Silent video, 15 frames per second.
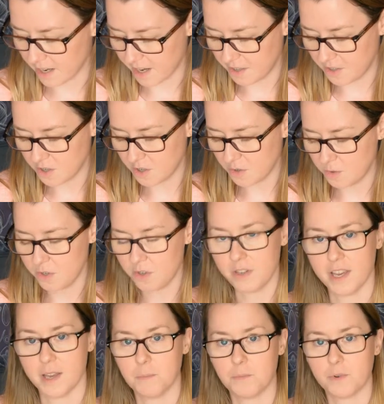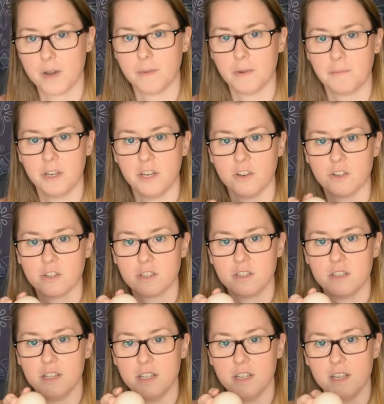I know you can probably not
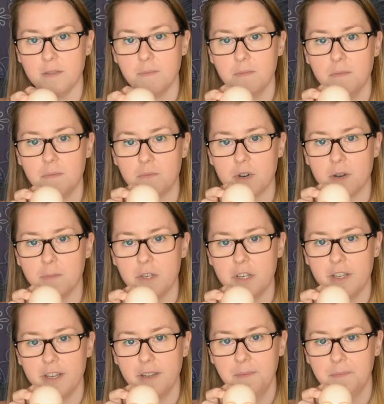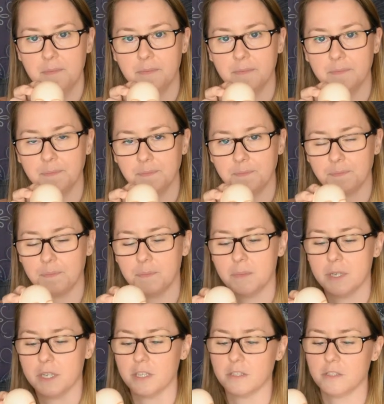see him properly
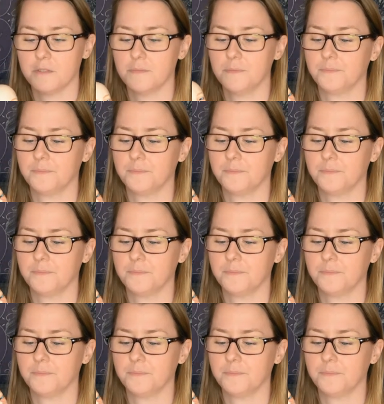but